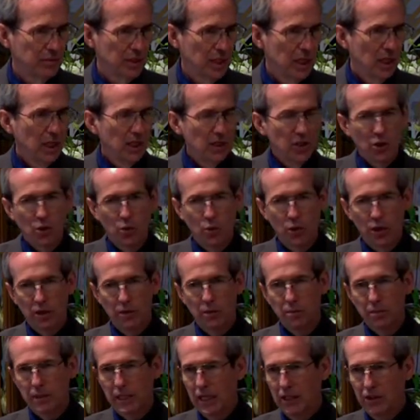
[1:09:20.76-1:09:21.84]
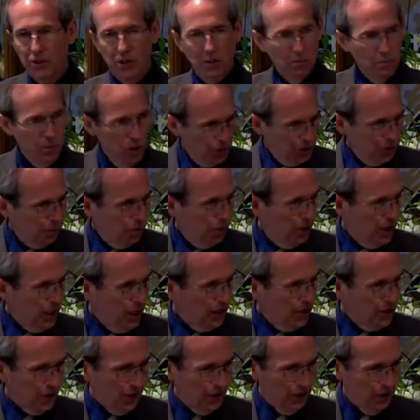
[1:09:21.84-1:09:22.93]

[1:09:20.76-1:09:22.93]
You want to get the most production